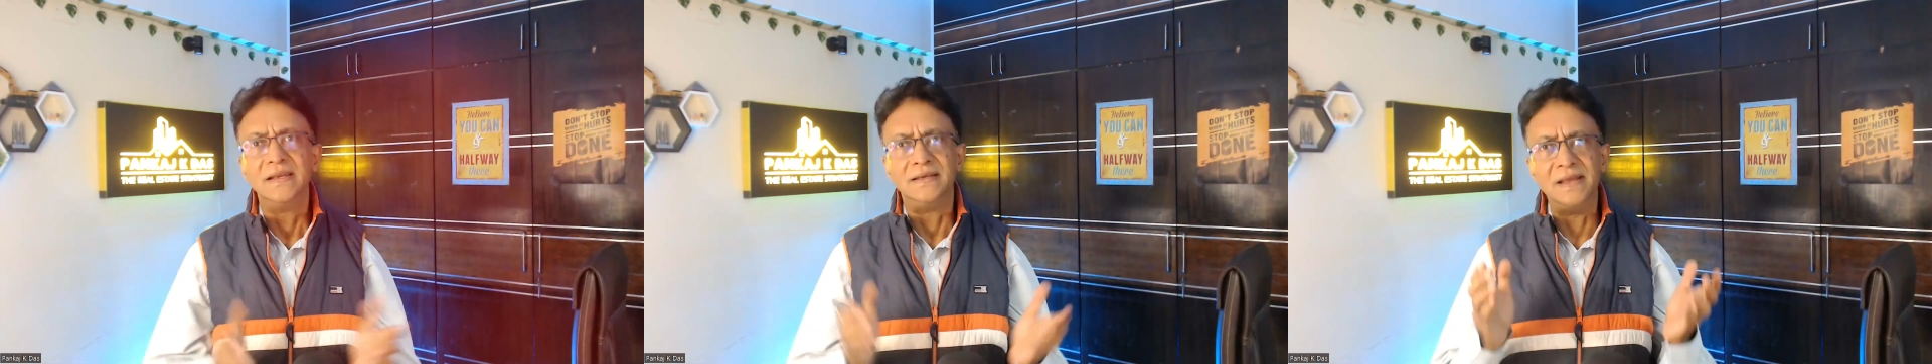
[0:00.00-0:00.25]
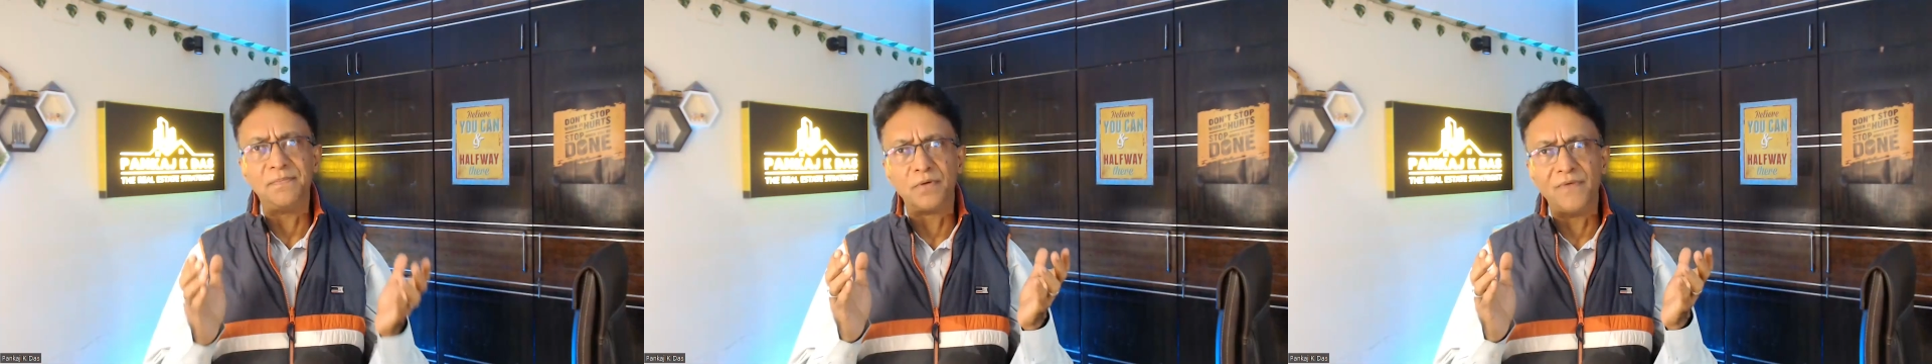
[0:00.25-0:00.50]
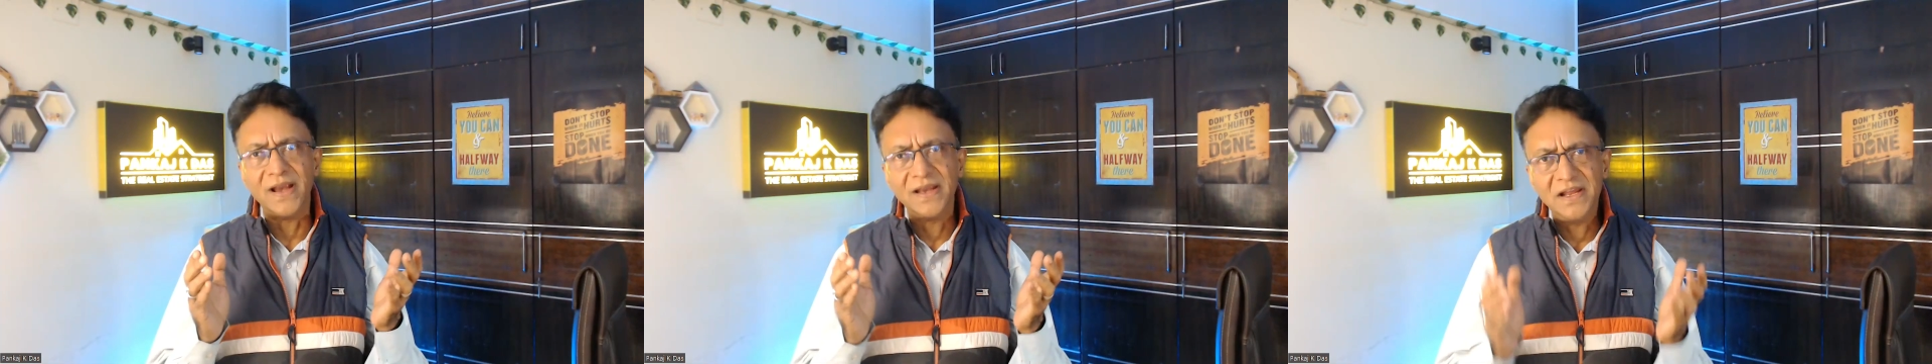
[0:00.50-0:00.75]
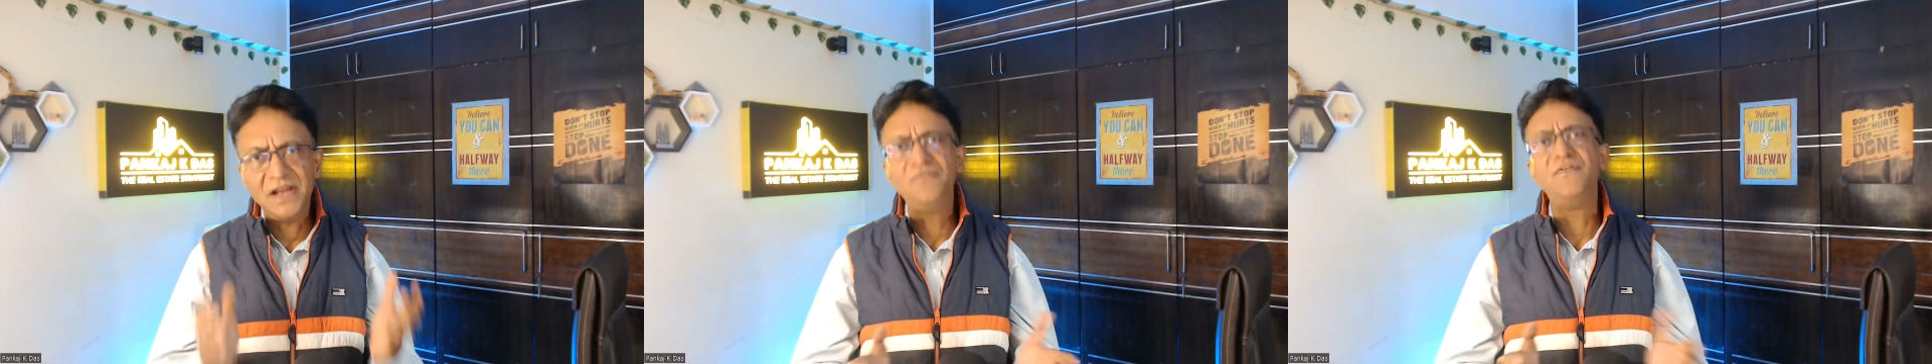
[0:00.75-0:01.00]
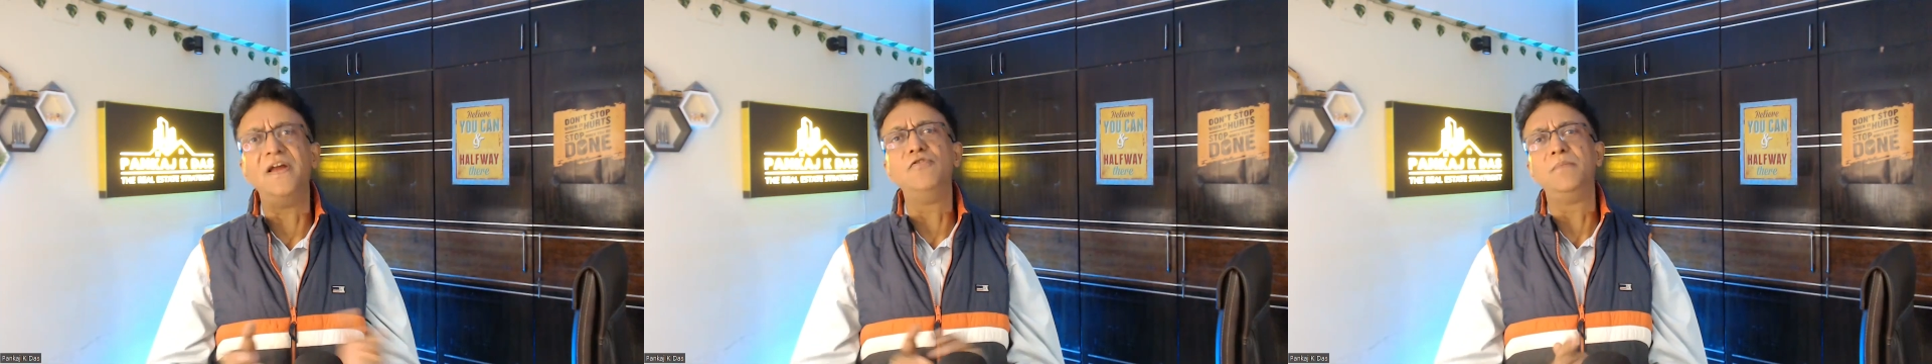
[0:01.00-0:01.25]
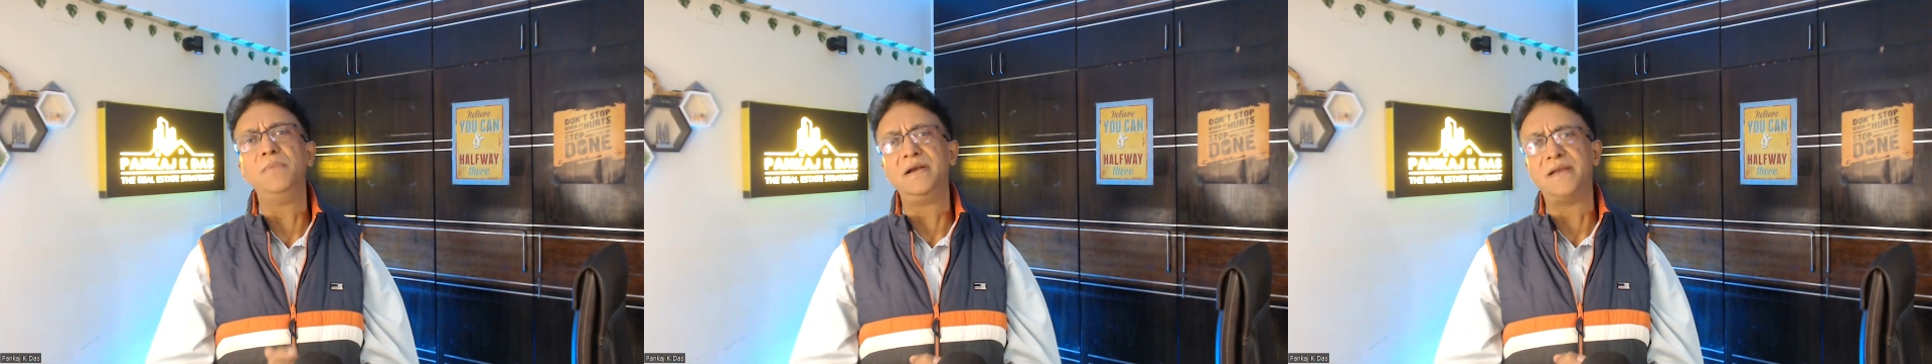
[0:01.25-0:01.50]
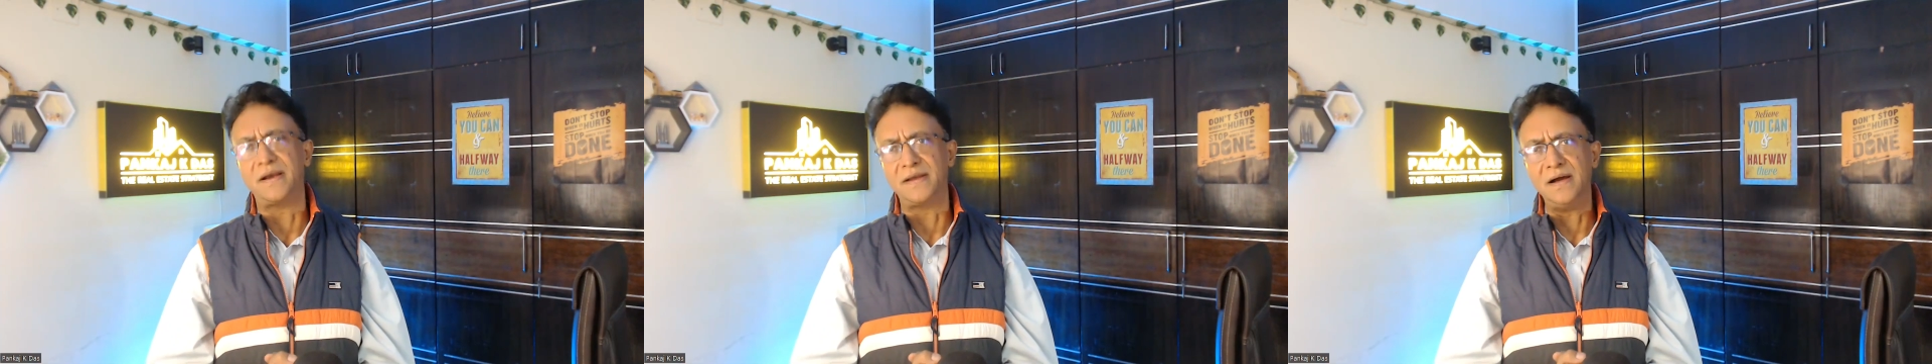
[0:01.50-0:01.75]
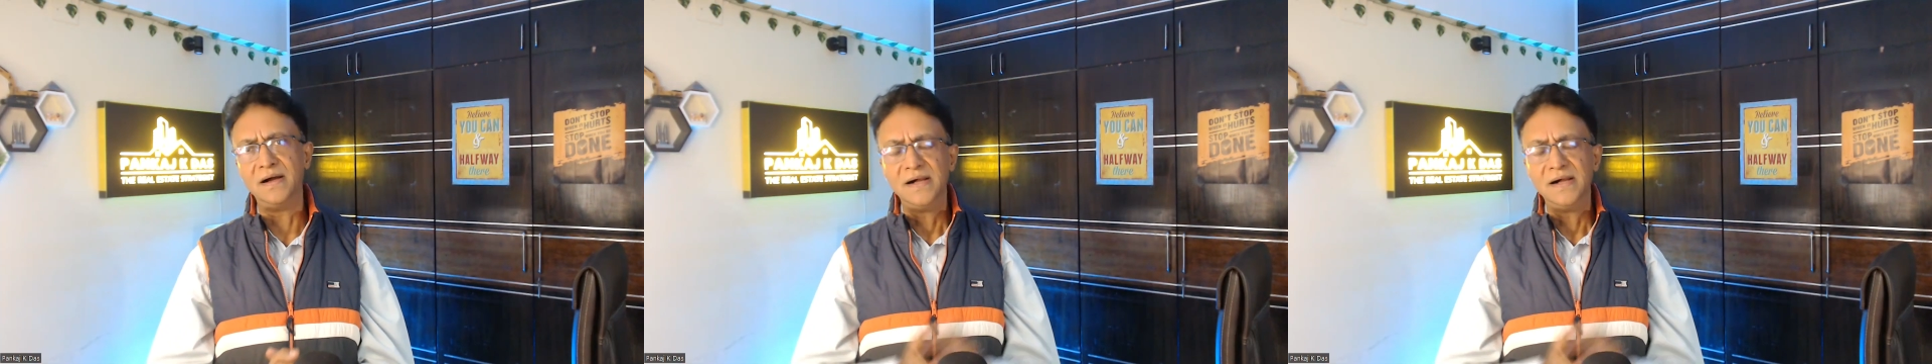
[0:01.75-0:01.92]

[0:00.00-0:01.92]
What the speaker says: They provide invaluable data,